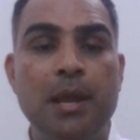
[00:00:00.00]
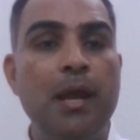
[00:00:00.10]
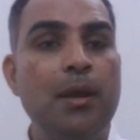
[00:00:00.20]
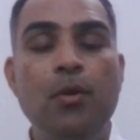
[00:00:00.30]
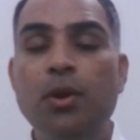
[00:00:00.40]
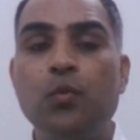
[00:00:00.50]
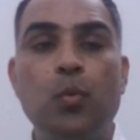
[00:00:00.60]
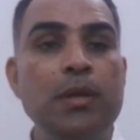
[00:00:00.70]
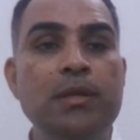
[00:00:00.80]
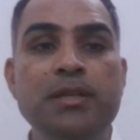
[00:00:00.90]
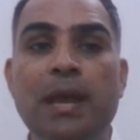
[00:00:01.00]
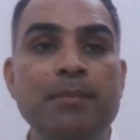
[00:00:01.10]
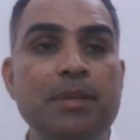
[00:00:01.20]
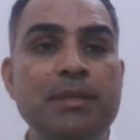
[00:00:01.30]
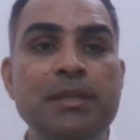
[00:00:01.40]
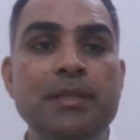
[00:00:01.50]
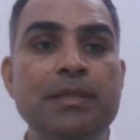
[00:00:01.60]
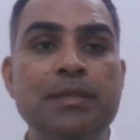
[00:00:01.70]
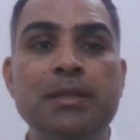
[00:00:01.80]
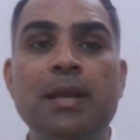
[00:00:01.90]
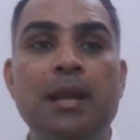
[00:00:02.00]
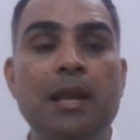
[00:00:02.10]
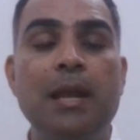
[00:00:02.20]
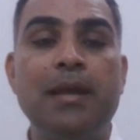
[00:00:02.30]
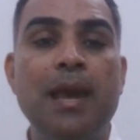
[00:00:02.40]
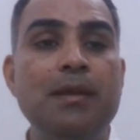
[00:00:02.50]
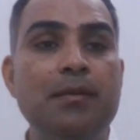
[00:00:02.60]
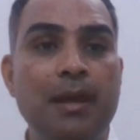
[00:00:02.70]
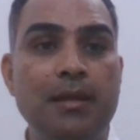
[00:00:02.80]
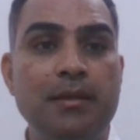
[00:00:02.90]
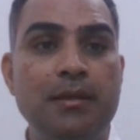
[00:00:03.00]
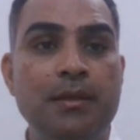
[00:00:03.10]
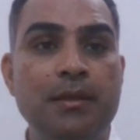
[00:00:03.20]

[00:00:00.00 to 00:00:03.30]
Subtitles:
are not one-time diseases like cataract.